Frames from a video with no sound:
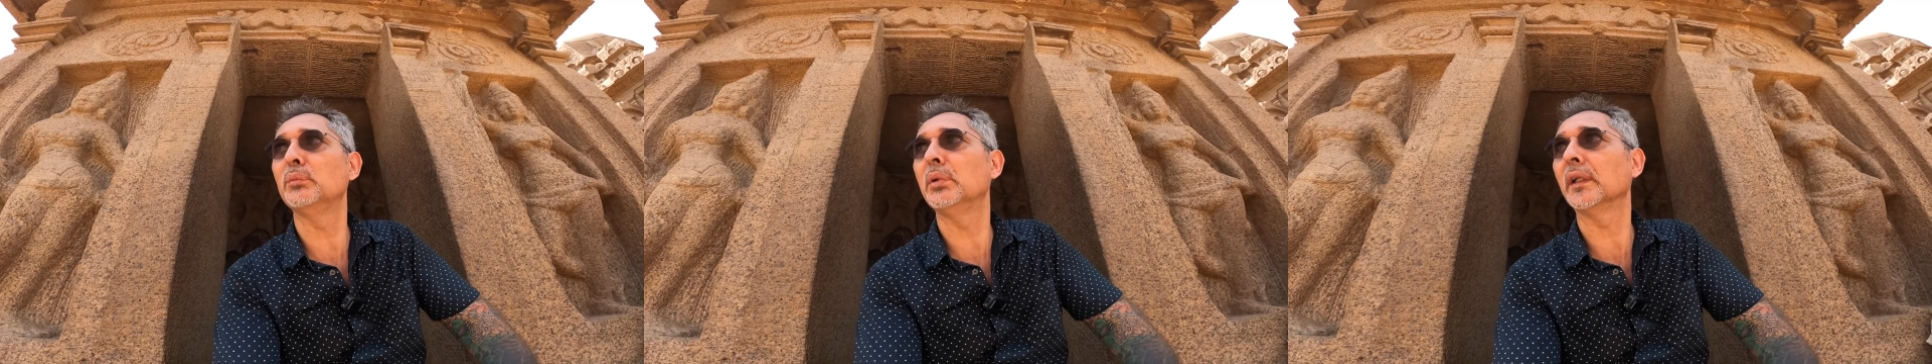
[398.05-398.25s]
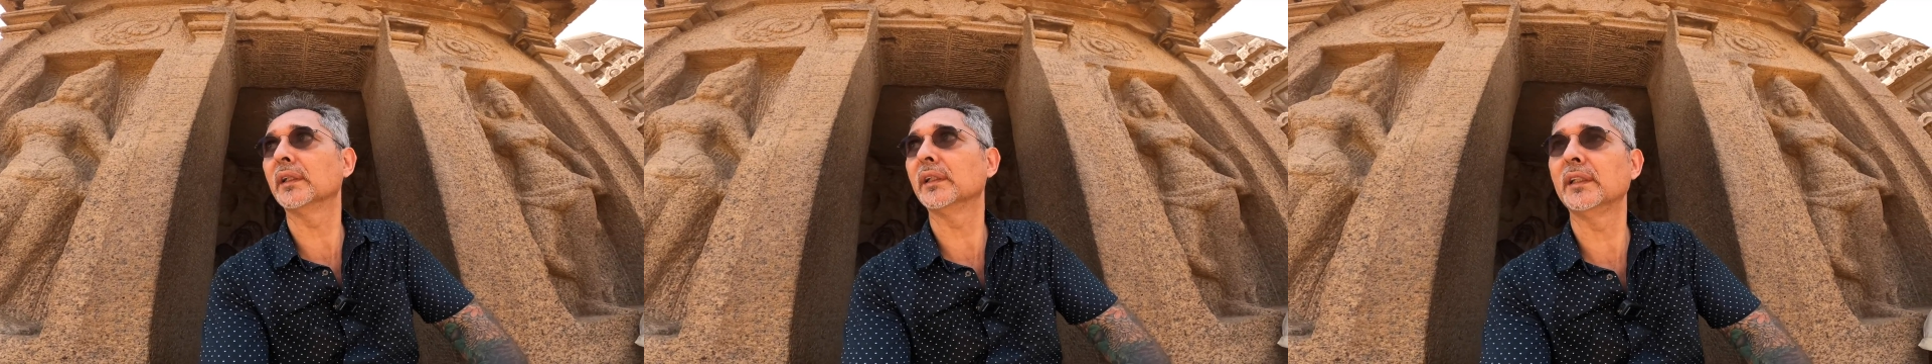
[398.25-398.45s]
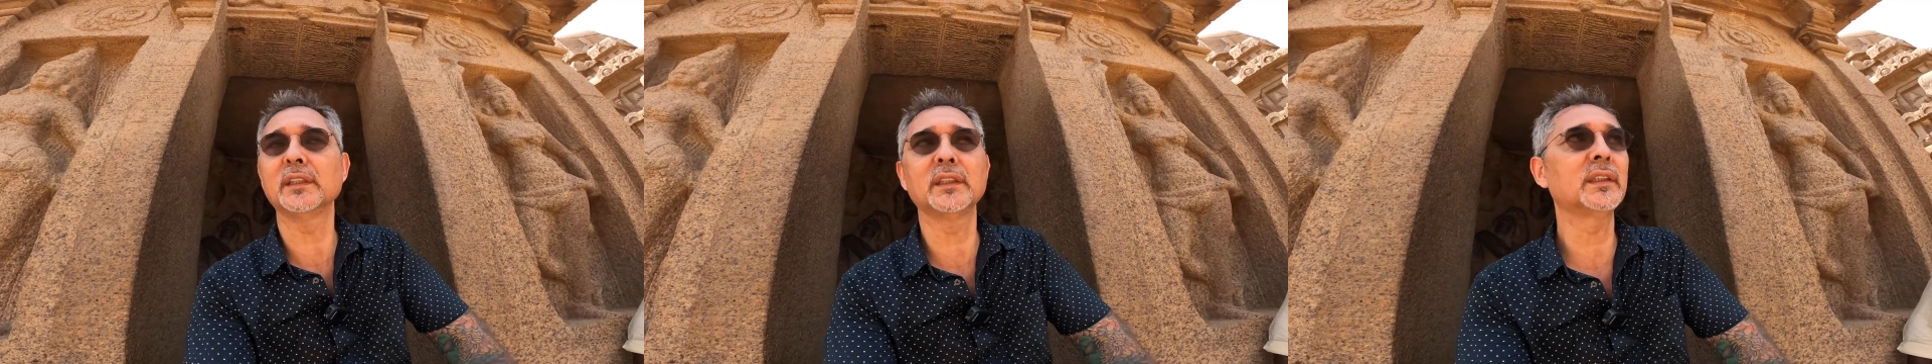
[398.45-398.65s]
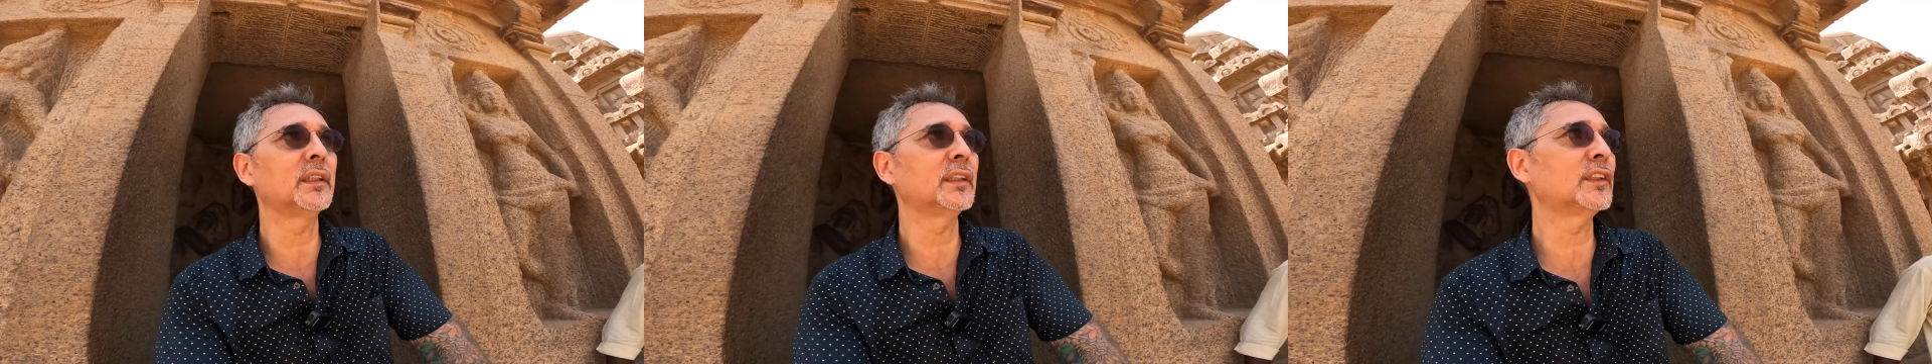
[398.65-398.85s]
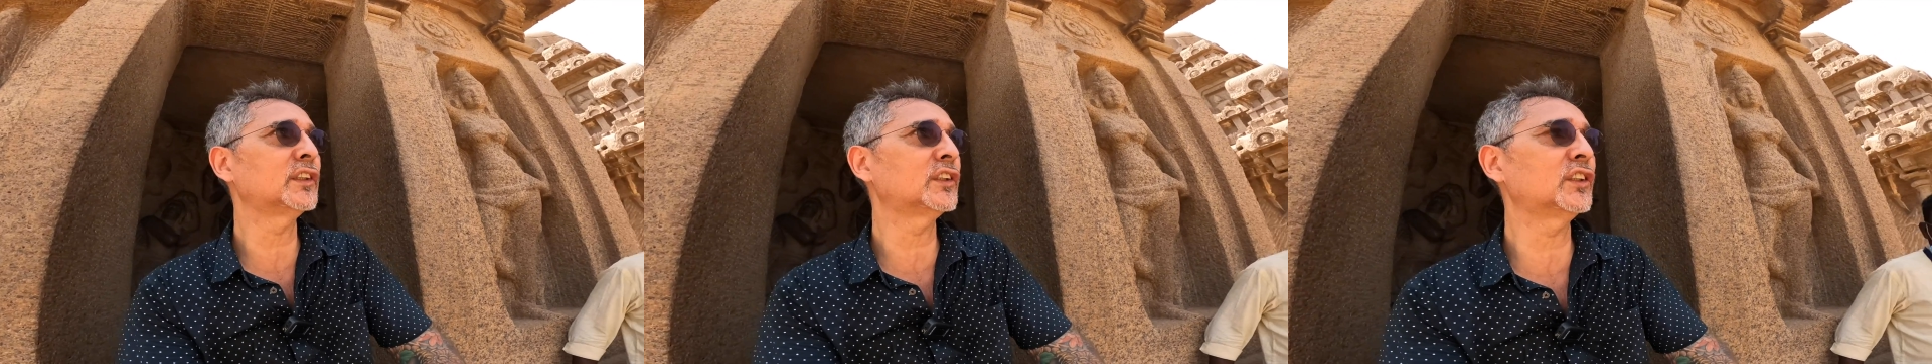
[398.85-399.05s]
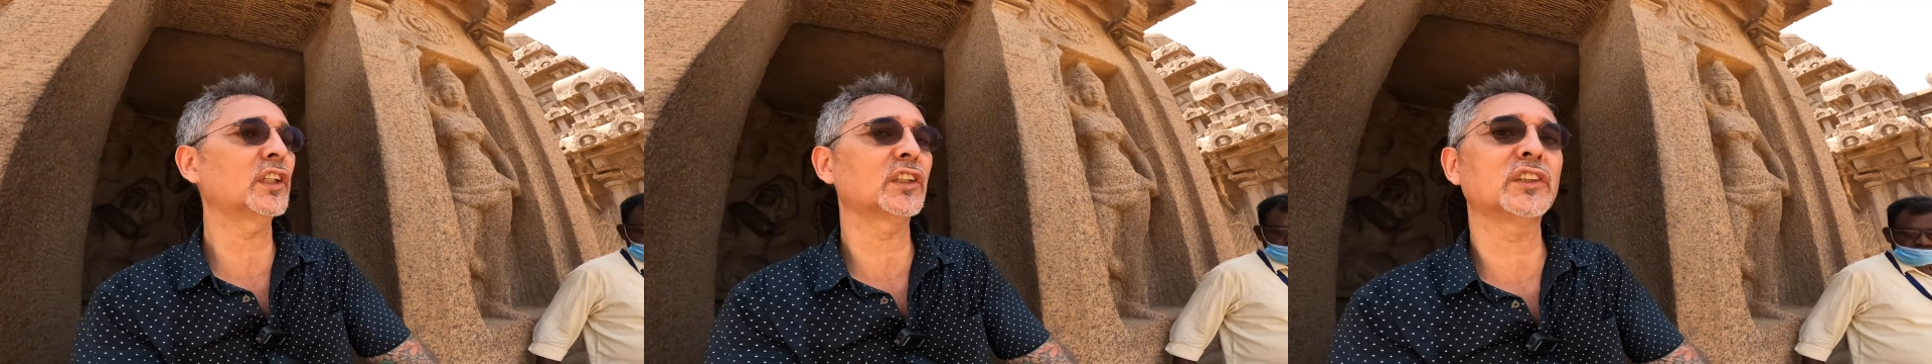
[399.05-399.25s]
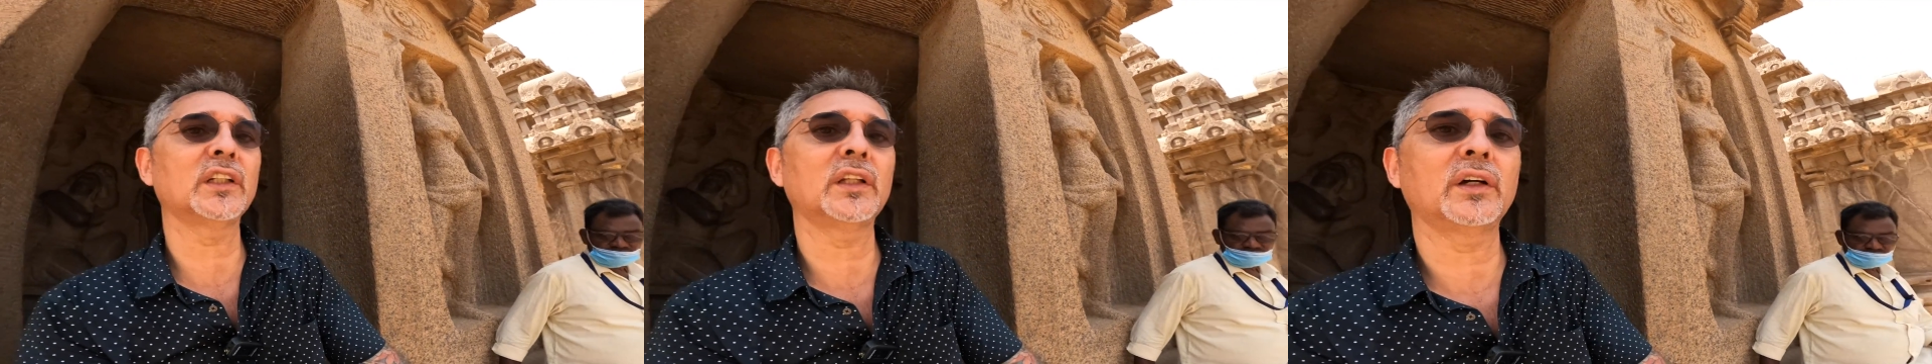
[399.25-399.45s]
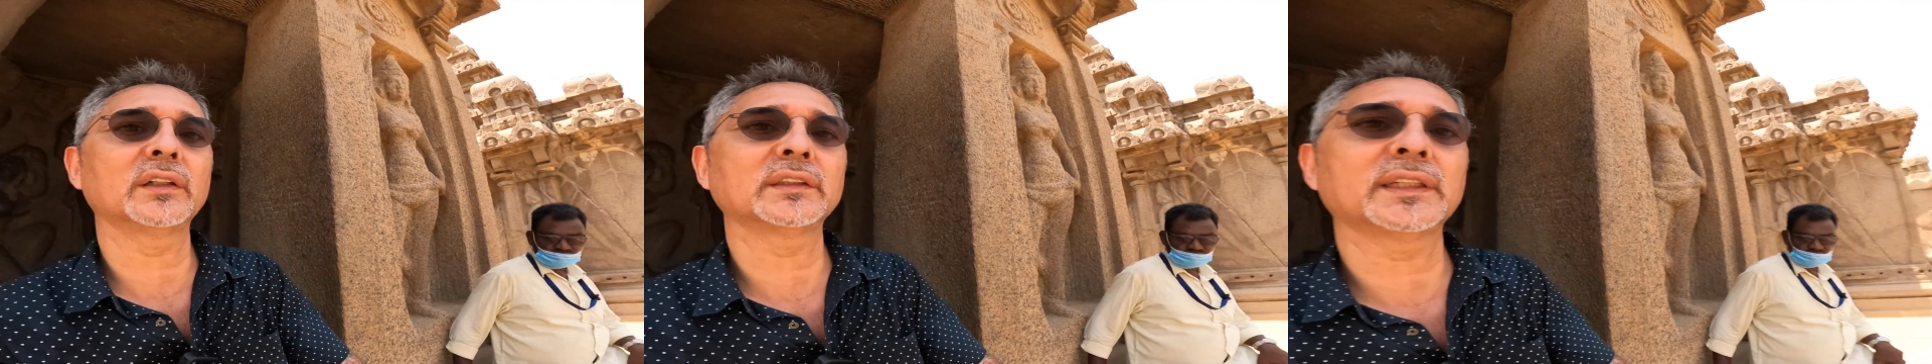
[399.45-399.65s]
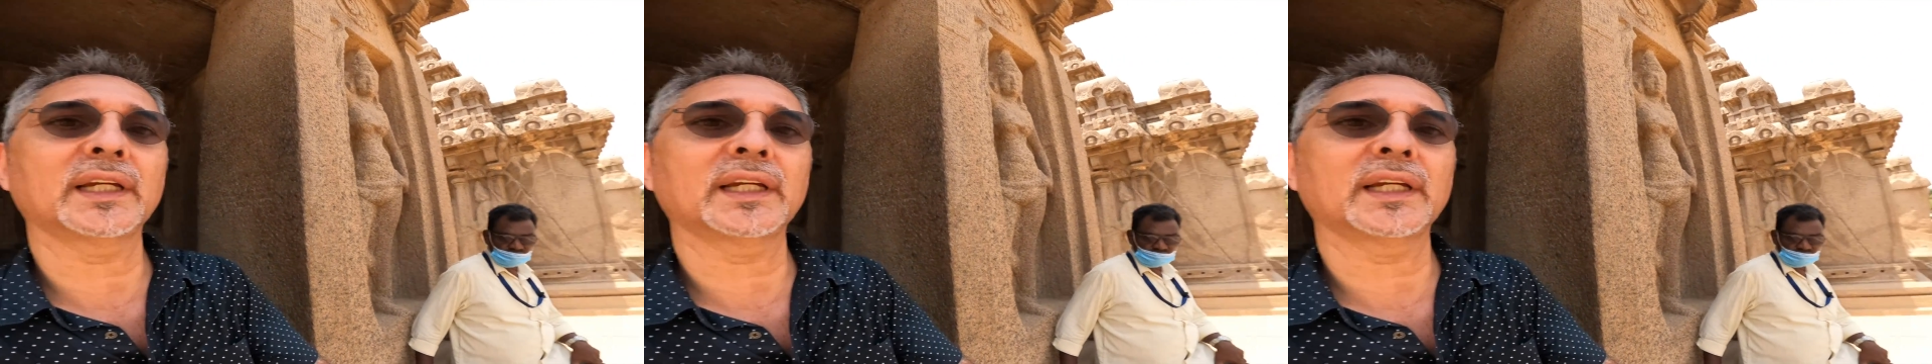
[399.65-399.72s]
built in such a long